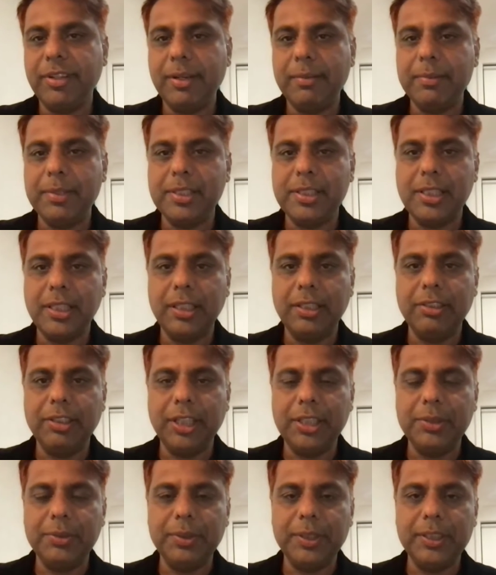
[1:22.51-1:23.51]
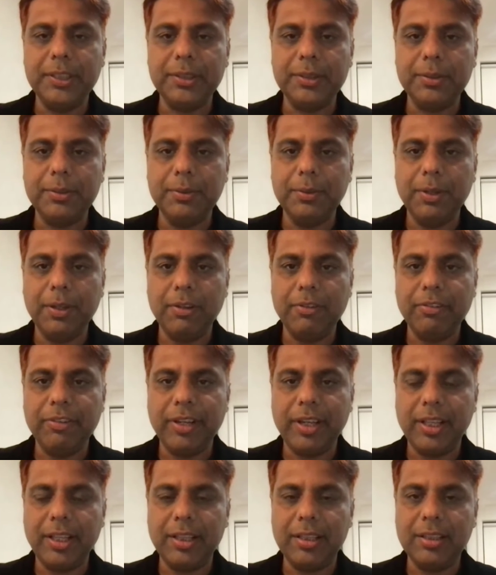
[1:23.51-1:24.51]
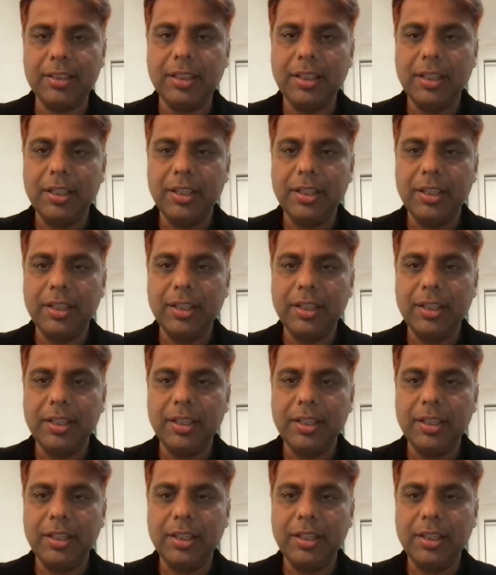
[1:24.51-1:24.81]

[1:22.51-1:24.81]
pharmacy, Graduate School of Health,